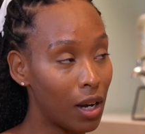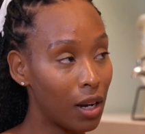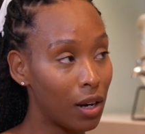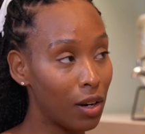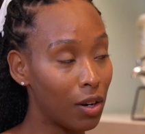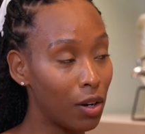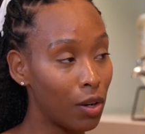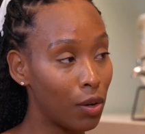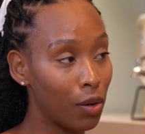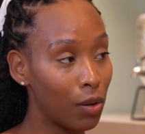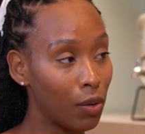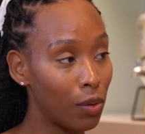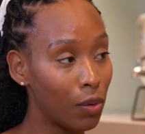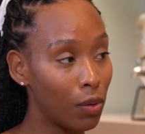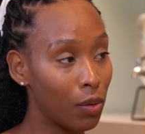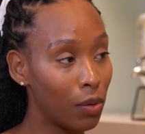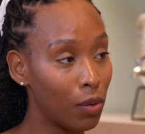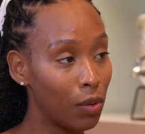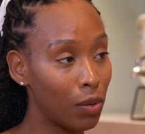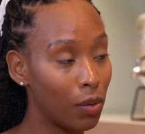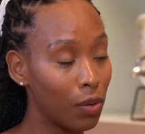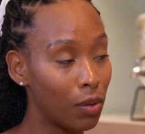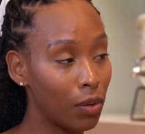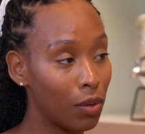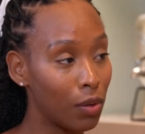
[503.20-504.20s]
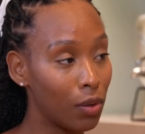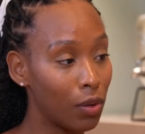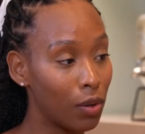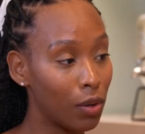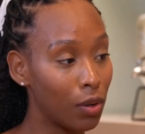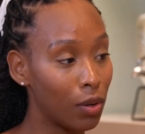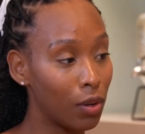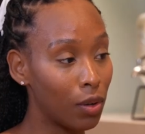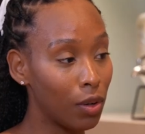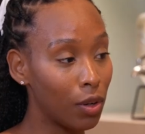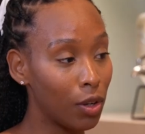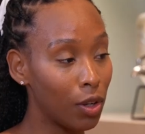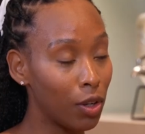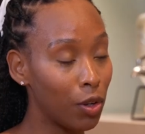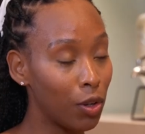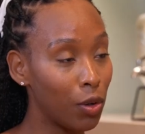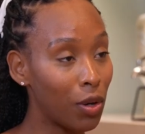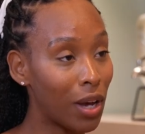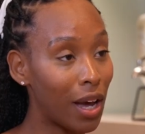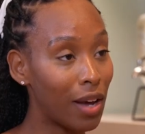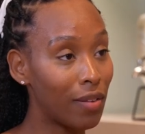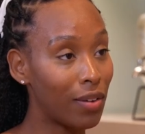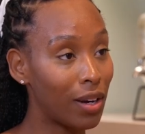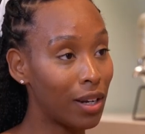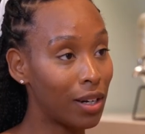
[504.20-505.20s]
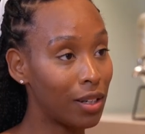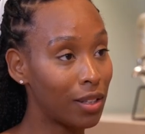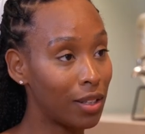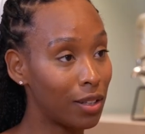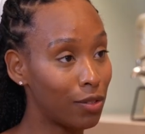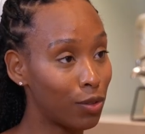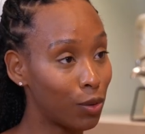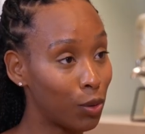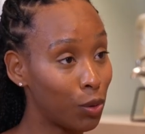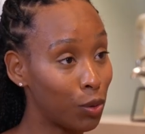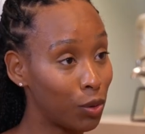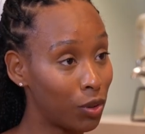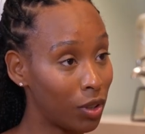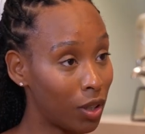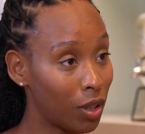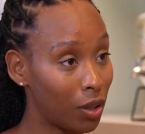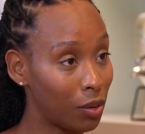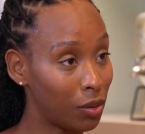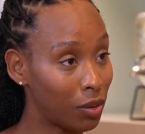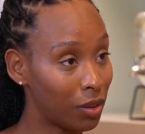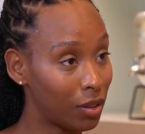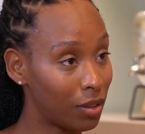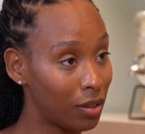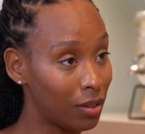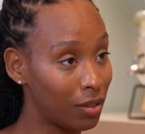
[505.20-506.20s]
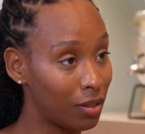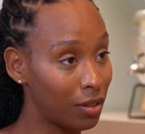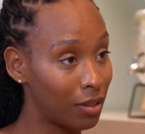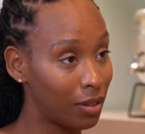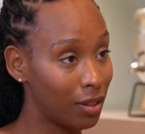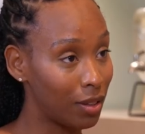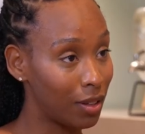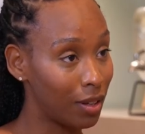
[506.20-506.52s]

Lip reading: And I know you have had a difficult childhood.